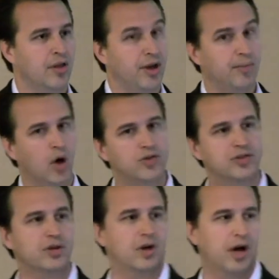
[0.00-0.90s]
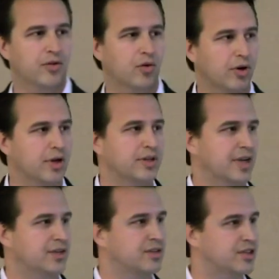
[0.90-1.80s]
than most other
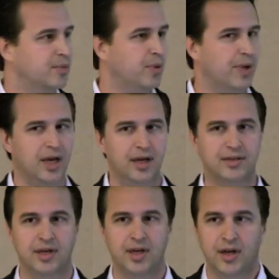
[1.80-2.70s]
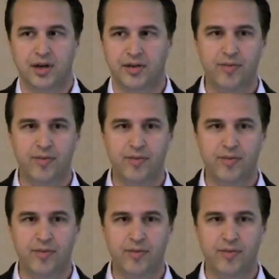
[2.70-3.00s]
organizations simply because you know,